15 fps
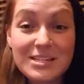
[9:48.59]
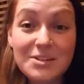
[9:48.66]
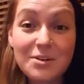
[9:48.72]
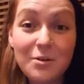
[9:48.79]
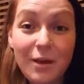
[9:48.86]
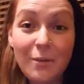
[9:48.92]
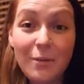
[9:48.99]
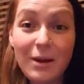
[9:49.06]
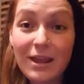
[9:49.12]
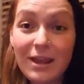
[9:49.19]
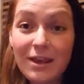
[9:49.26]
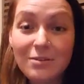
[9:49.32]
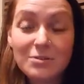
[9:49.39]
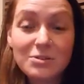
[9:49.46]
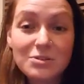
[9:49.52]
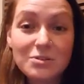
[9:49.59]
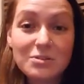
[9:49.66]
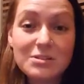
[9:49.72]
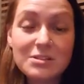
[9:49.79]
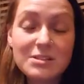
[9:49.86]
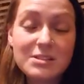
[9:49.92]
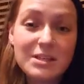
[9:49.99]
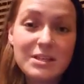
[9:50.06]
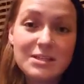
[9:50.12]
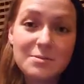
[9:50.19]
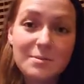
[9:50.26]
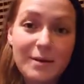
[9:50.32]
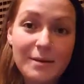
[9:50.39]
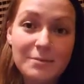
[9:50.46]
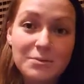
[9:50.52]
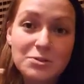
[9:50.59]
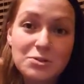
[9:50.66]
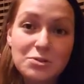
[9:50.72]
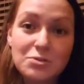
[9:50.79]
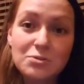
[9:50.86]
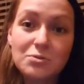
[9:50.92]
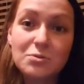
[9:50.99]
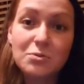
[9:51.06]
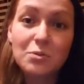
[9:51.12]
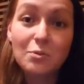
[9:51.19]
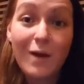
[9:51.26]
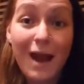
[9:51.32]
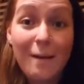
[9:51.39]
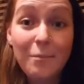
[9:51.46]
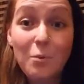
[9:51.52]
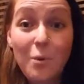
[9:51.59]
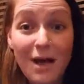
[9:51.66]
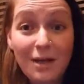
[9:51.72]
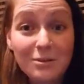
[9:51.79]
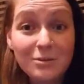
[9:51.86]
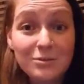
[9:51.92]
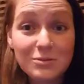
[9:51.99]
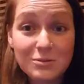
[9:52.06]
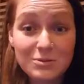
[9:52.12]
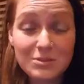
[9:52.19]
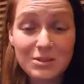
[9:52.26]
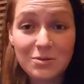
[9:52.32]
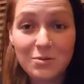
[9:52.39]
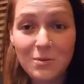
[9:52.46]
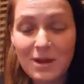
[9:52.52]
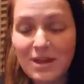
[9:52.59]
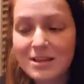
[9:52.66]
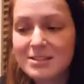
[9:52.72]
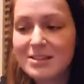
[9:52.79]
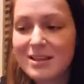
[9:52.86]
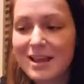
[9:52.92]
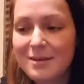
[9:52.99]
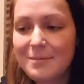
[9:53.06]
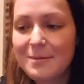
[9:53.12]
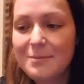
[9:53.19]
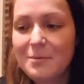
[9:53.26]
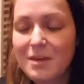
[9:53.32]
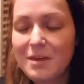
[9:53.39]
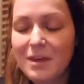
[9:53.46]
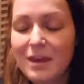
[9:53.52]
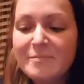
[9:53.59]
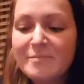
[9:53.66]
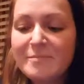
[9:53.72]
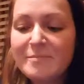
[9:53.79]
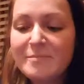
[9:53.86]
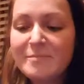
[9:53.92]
that's a great way to get results and to be able to wrap while you're losing the weight, because a lot of people think